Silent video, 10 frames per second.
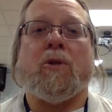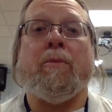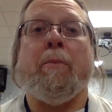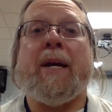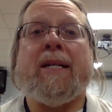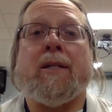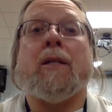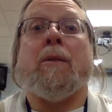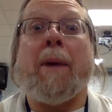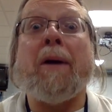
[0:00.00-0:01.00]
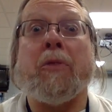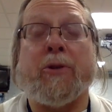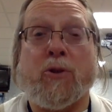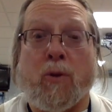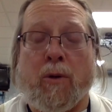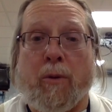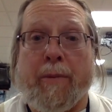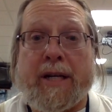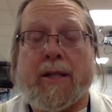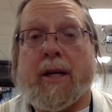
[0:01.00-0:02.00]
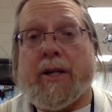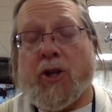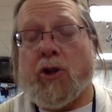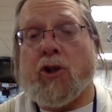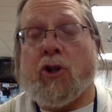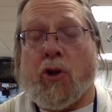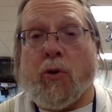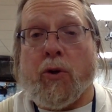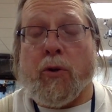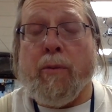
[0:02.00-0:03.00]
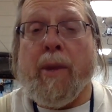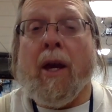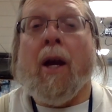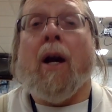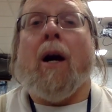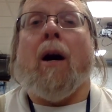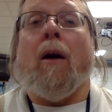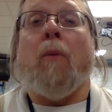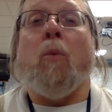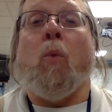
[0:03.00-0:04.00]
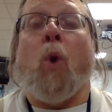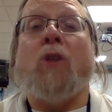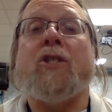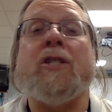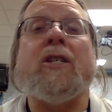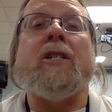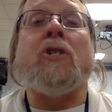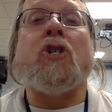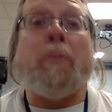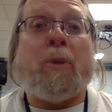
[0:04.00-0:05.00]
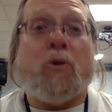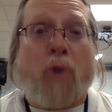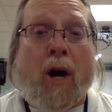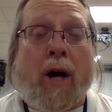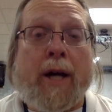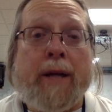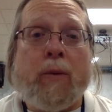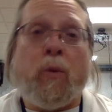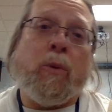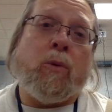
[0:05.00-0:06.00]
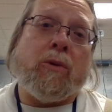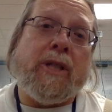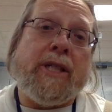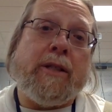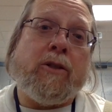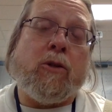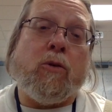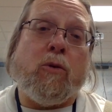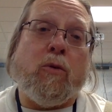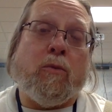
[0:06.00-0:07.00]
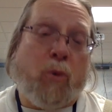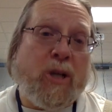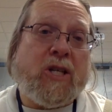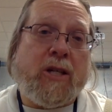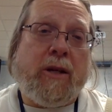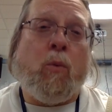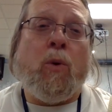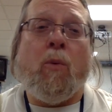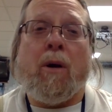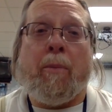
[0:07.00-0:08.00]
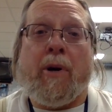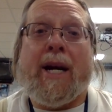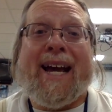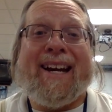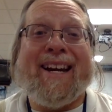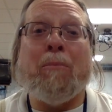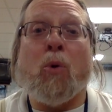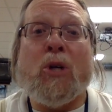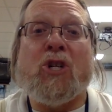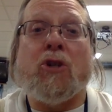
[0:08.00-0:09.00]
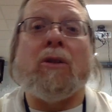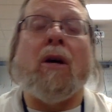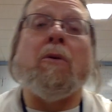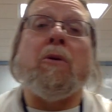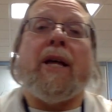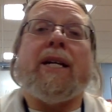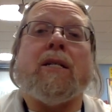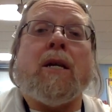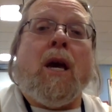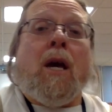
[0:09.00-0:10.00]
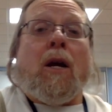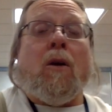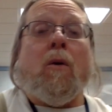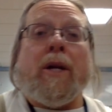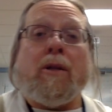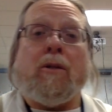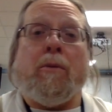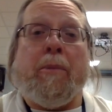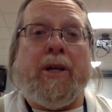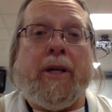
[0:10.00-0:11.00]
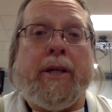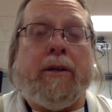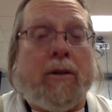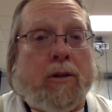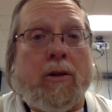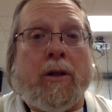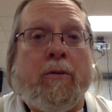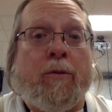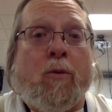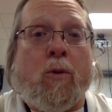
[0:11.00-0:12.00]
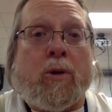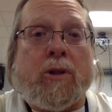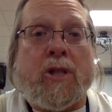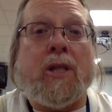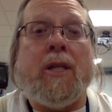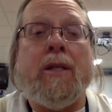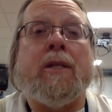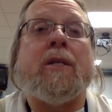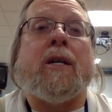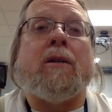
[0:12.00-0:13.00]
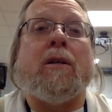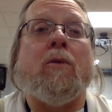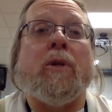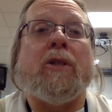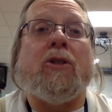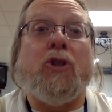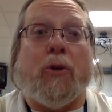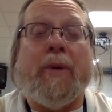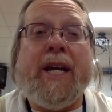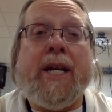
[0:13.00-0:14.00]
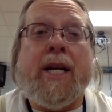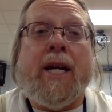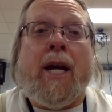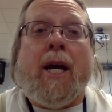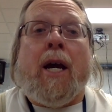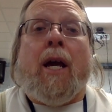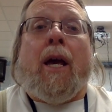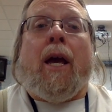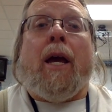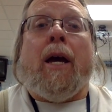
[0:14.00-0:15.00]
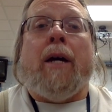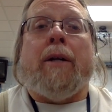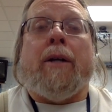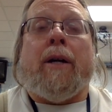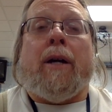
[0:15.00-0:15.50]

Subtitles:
some basics about the soil mix that I just showed you. Um, since it is shipped dry, we will need to moisten it. We want to put it at a moisture level that is going to be good for seeds that are going to germinate. And